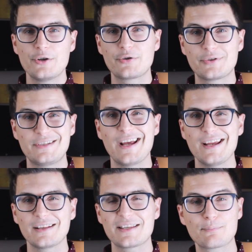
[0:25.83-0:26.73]
So
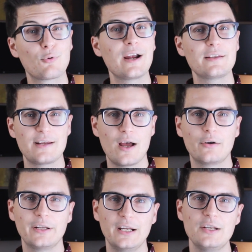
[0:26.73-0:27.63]
today, let's break
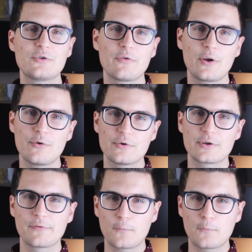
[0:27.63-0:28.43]
down each of those